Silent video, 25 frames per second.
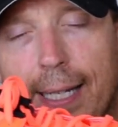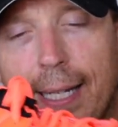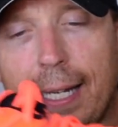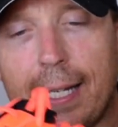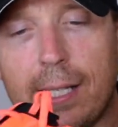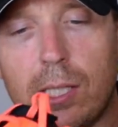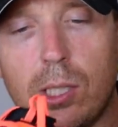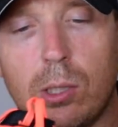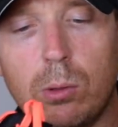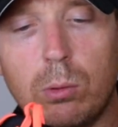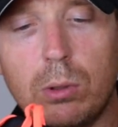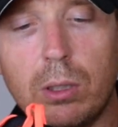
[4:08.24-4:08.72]

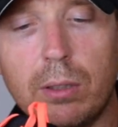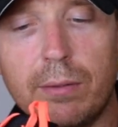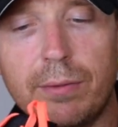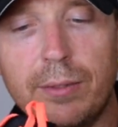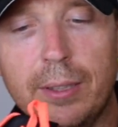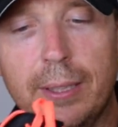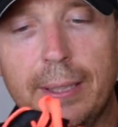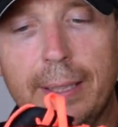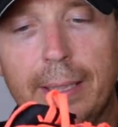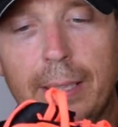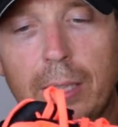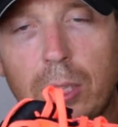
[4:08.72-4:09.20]
that sort of
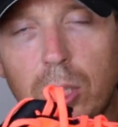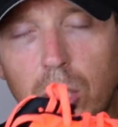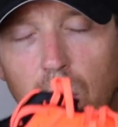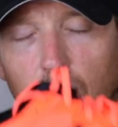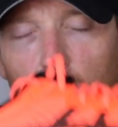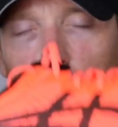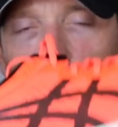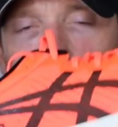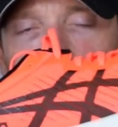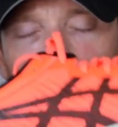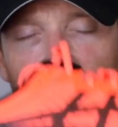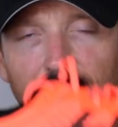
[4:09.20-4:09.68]

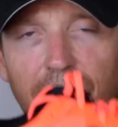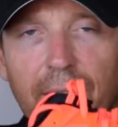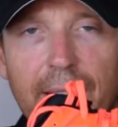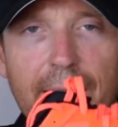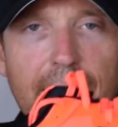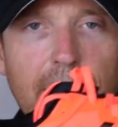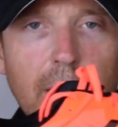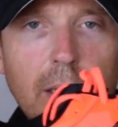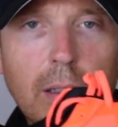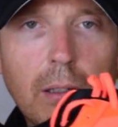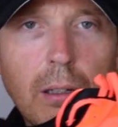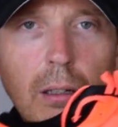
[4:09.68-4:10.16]
cooler
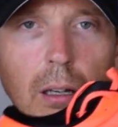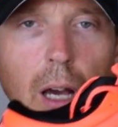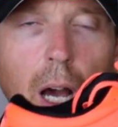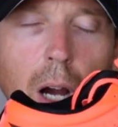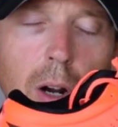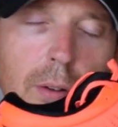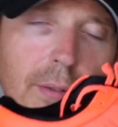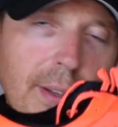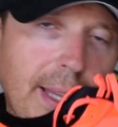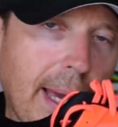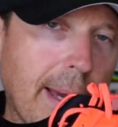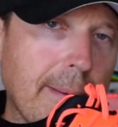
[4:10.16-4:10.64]
feet
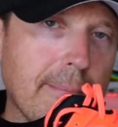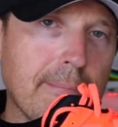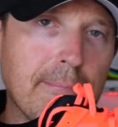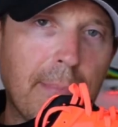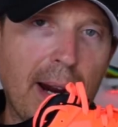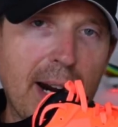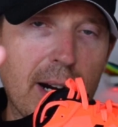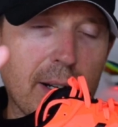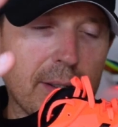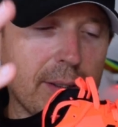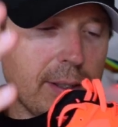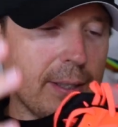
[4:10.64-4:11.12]
over that
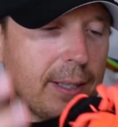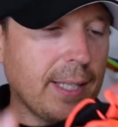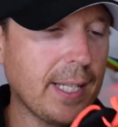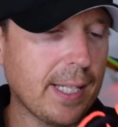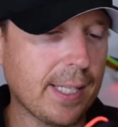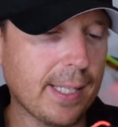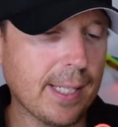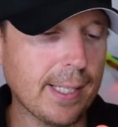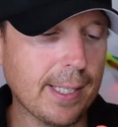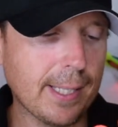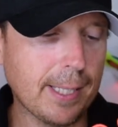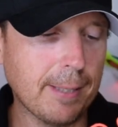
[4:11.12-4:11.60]
marathon
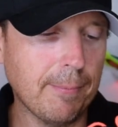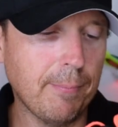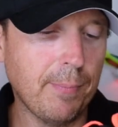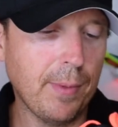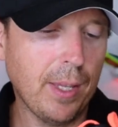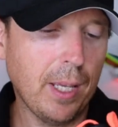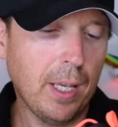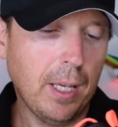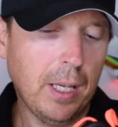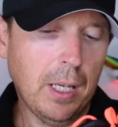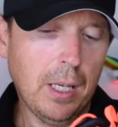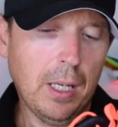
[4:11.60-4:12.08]
distance.
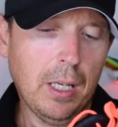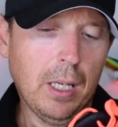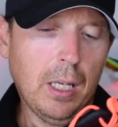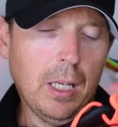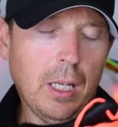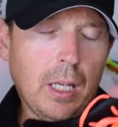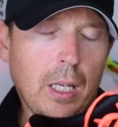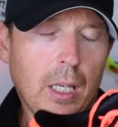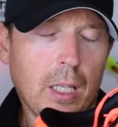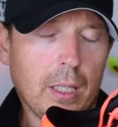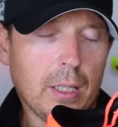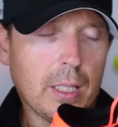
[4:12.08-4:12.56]

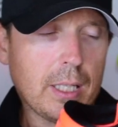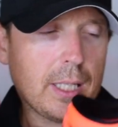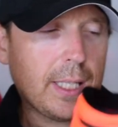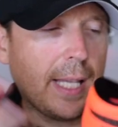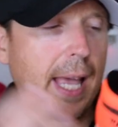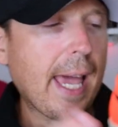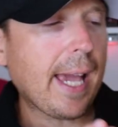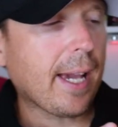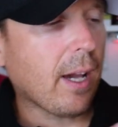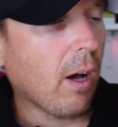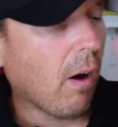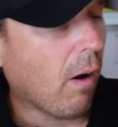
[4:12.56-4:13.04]
The
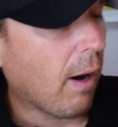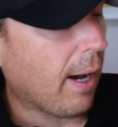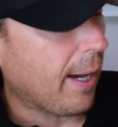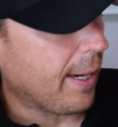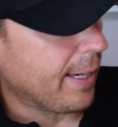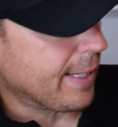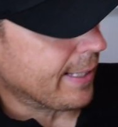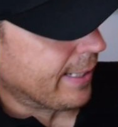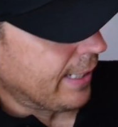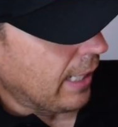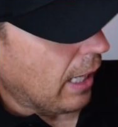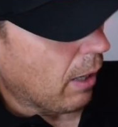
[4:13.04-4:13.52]
stack height
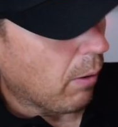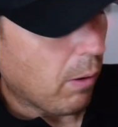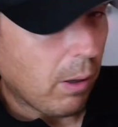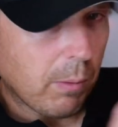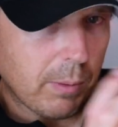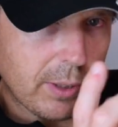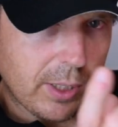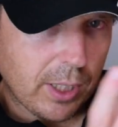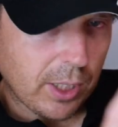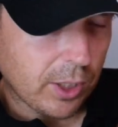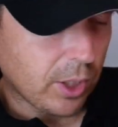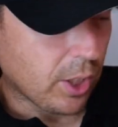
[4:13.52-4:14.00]
is lower,
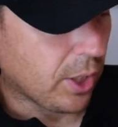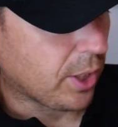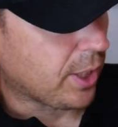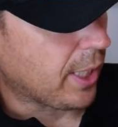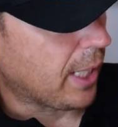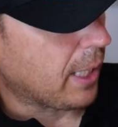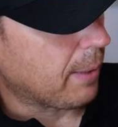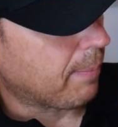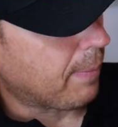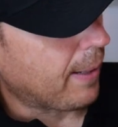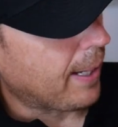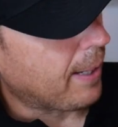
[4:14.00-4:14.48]
which I just
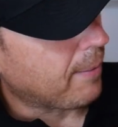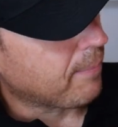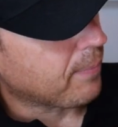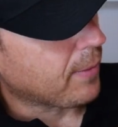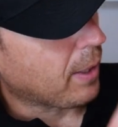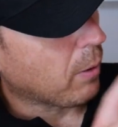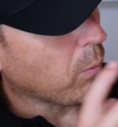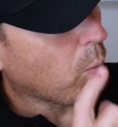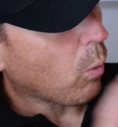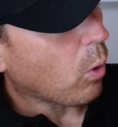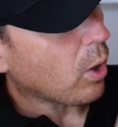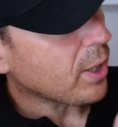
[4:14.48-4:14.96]
said about,
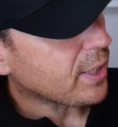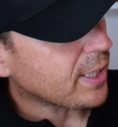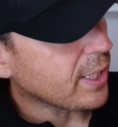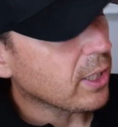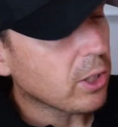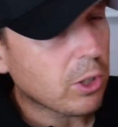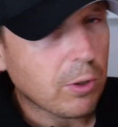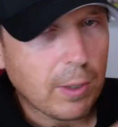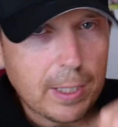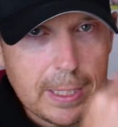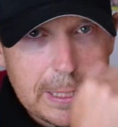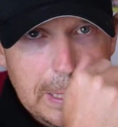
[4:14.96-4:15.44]
and what is
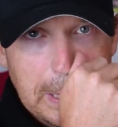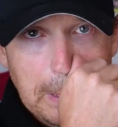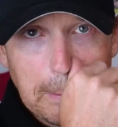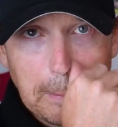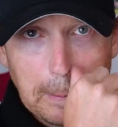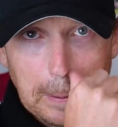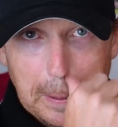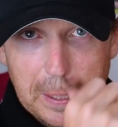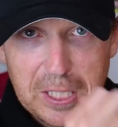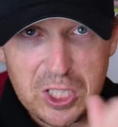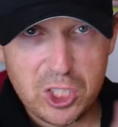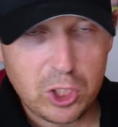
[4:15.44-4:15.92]
interesting
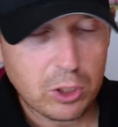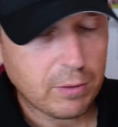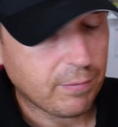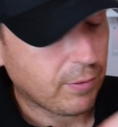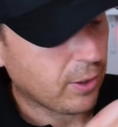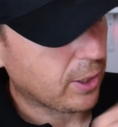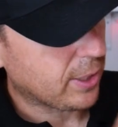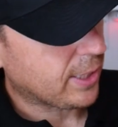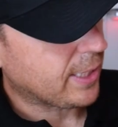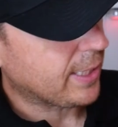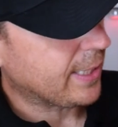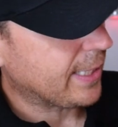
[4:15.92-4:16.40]
with this shoe
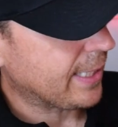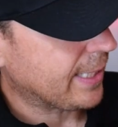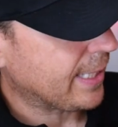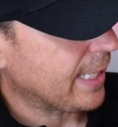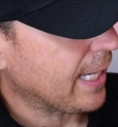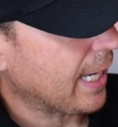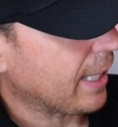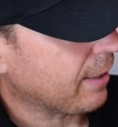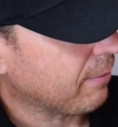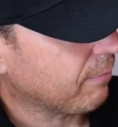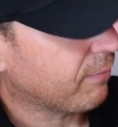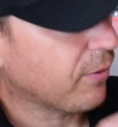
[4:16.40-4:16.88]
versus
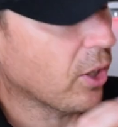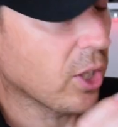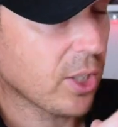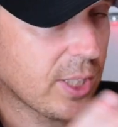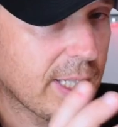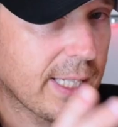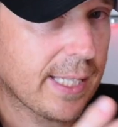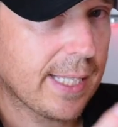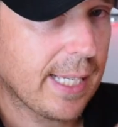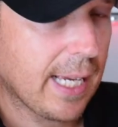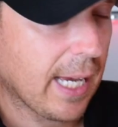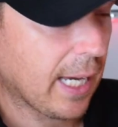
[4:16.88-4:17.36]

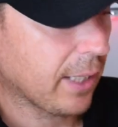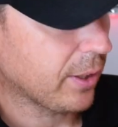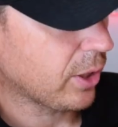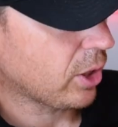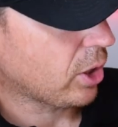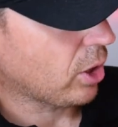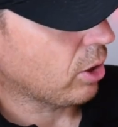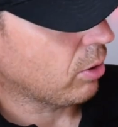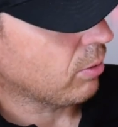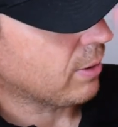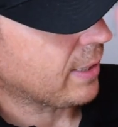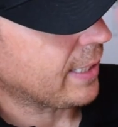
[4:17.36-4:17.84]
the other
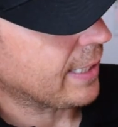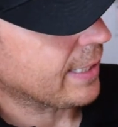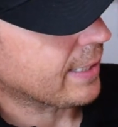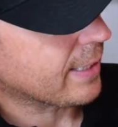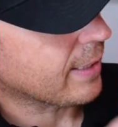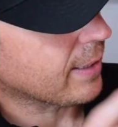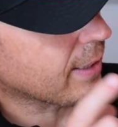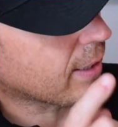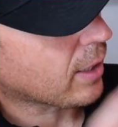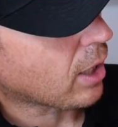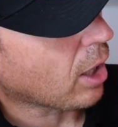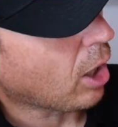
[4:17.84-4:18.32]
shoes is
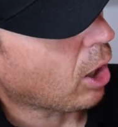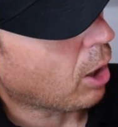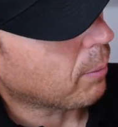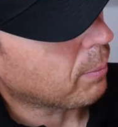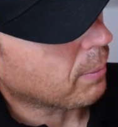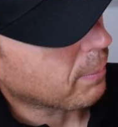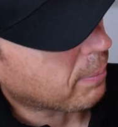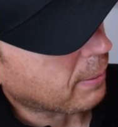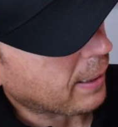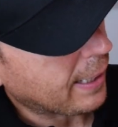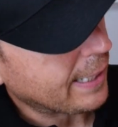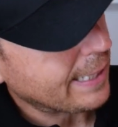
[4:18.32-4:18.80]
that the
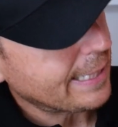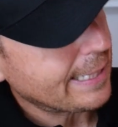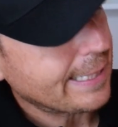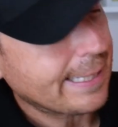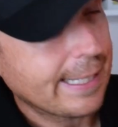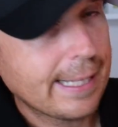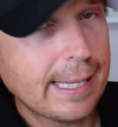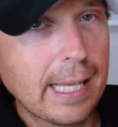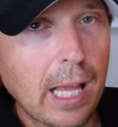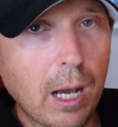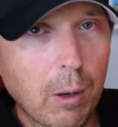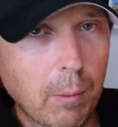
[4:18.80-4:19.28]
carbon plate is
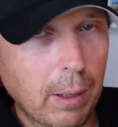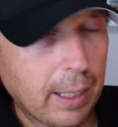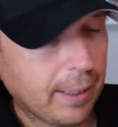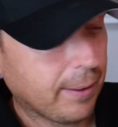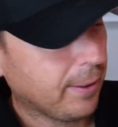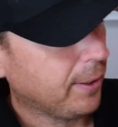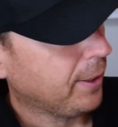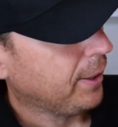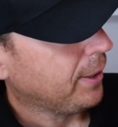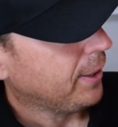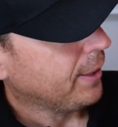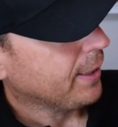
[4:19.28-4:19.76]
lower.
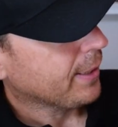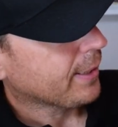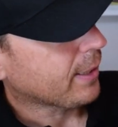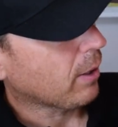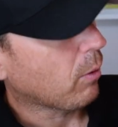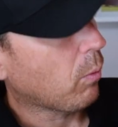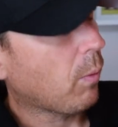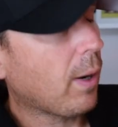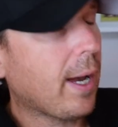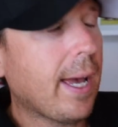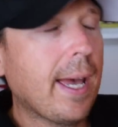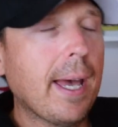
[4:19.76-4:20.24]
So
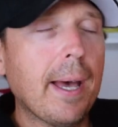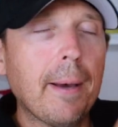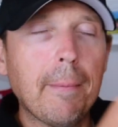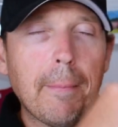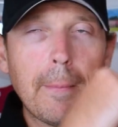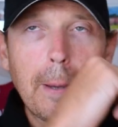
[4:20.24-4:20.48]
where,